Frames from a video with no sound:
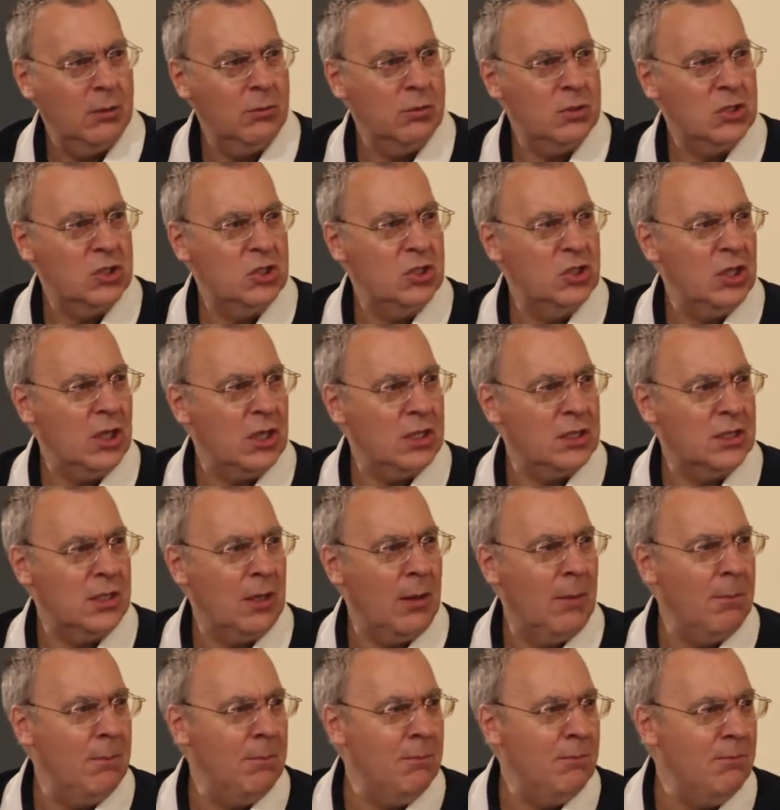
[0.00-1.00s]
It was
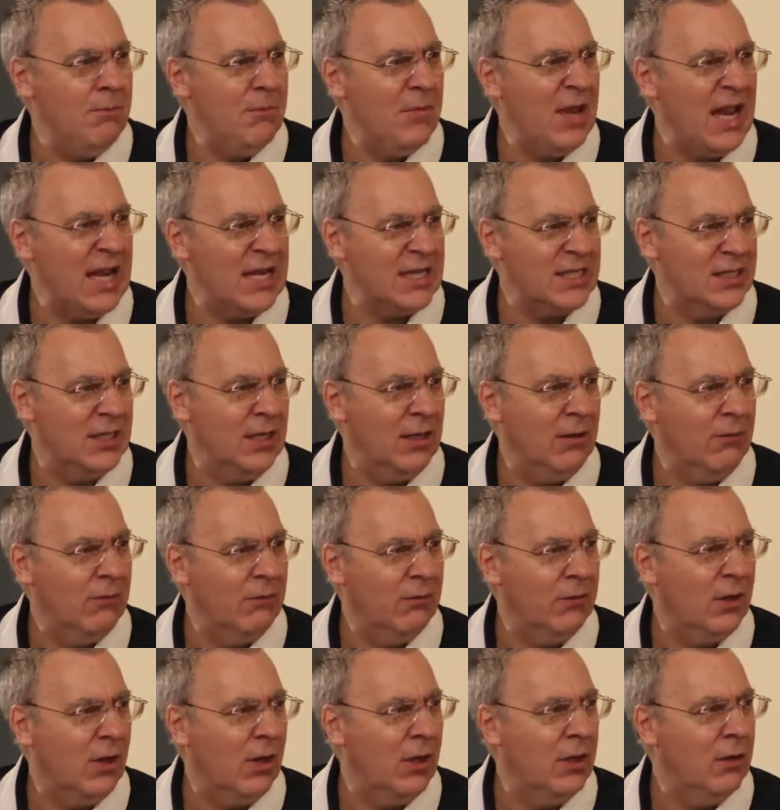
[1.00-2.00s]
just a
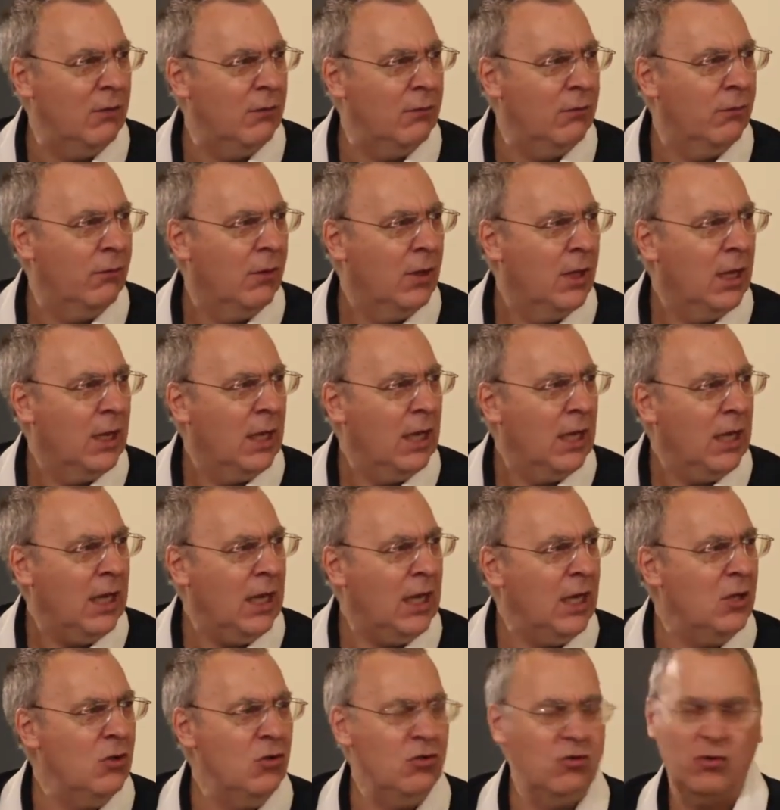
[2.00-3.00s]
massive kind of
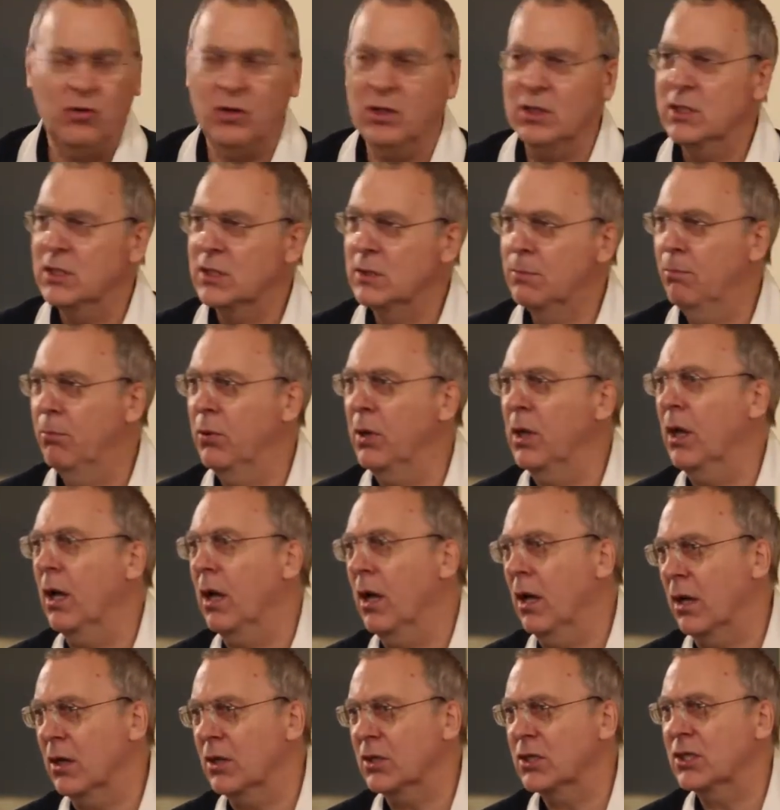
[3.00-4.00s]
hindrance
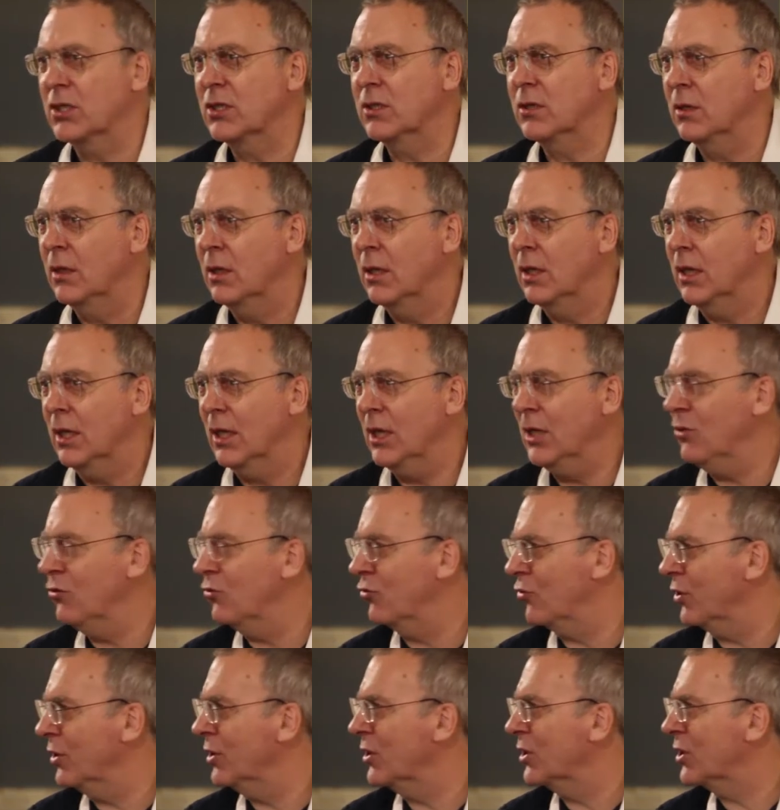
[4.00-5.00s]
blast,
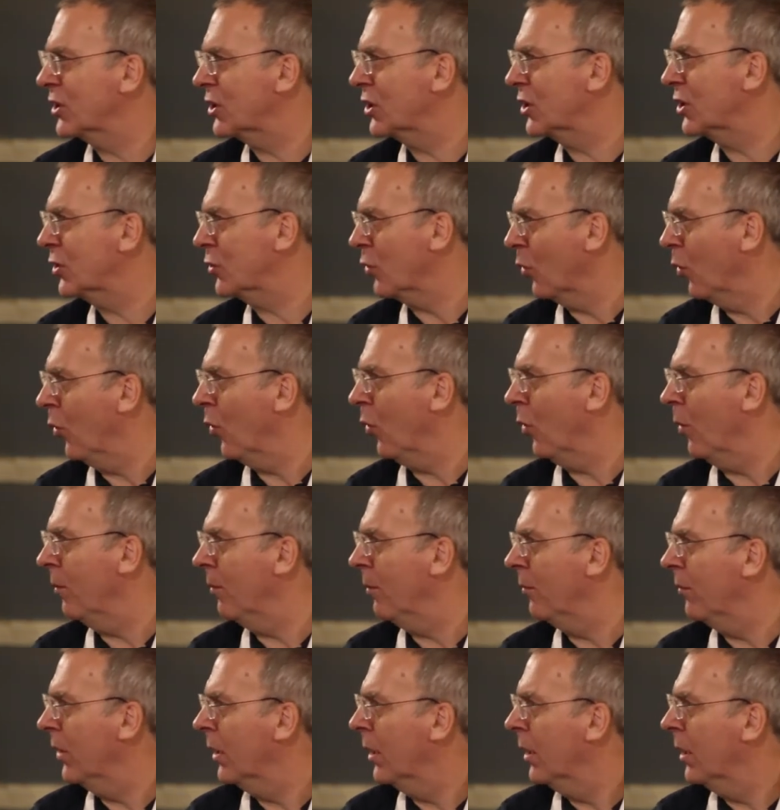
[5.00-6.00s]
hindrance
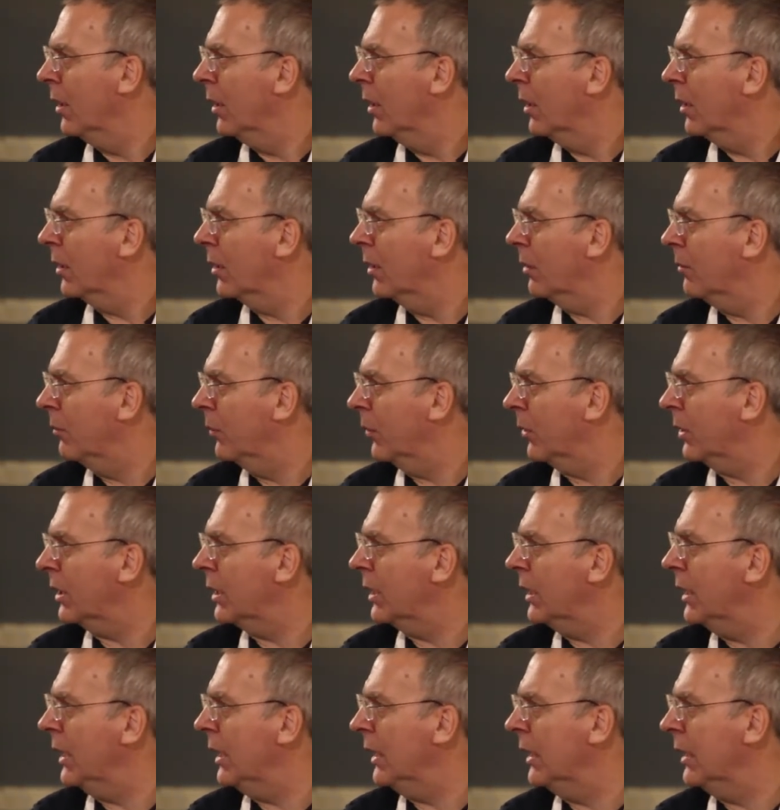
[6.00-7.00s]
storm,
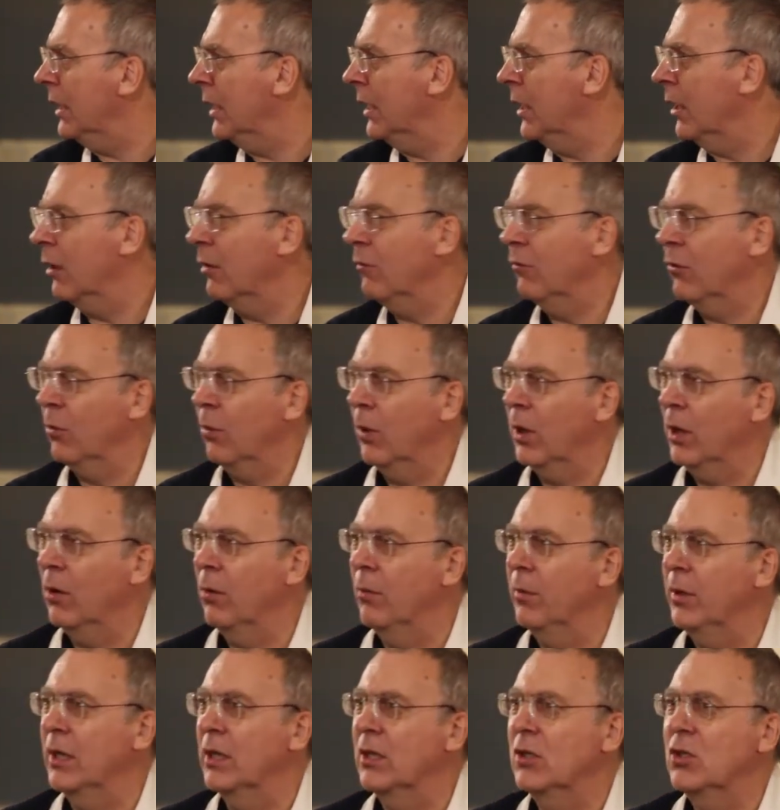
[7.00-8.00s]
completely
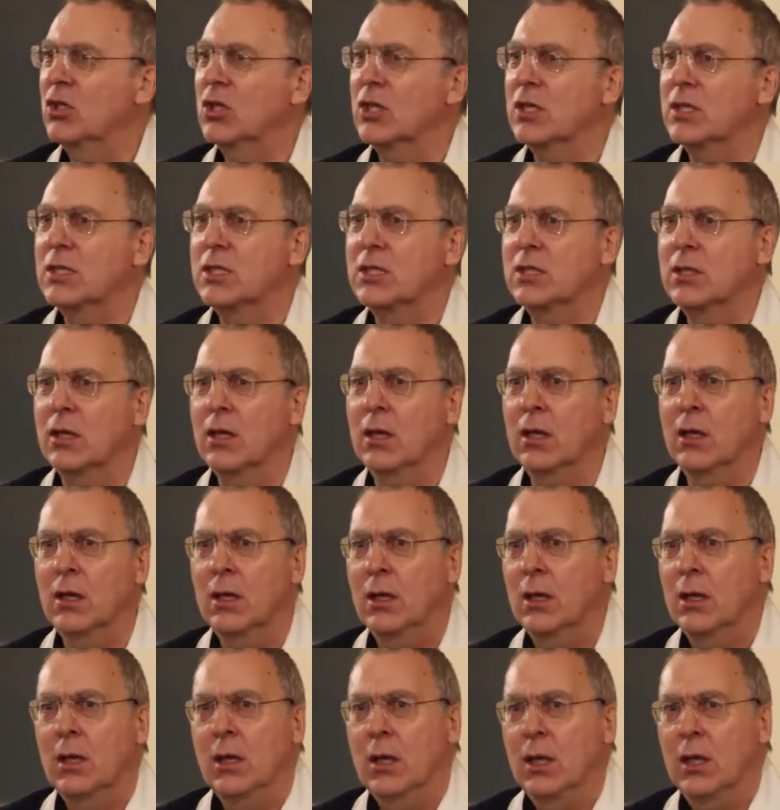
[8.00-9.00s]
overwhelming. He just
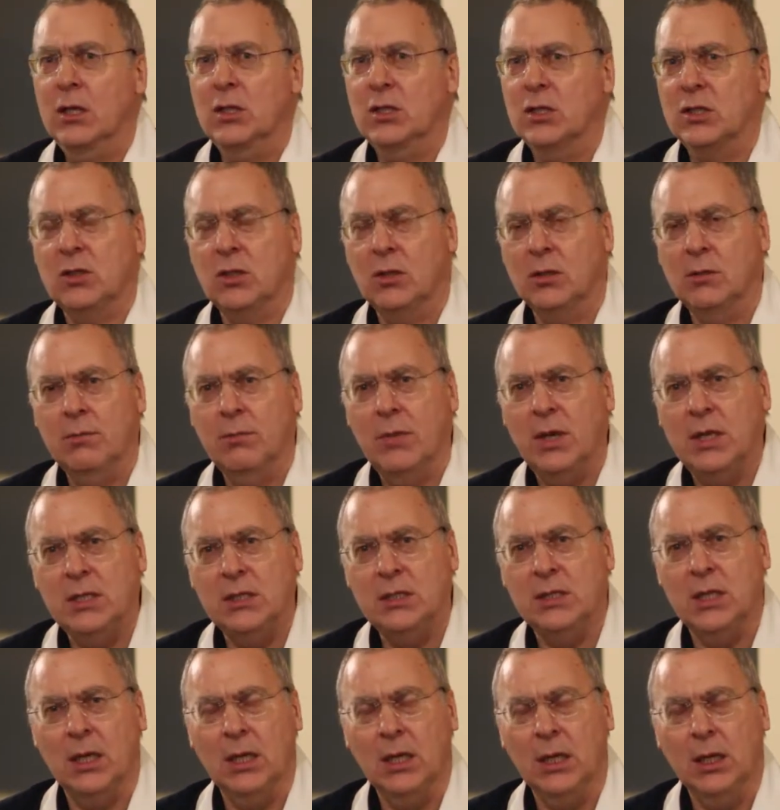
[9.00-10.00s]
couldn't
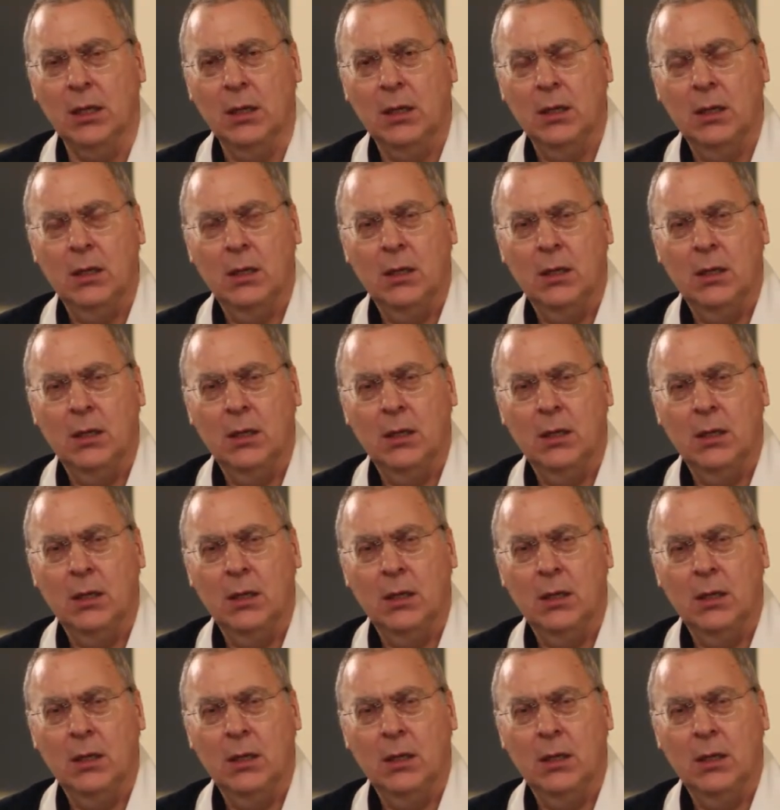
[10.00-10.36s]
meditate.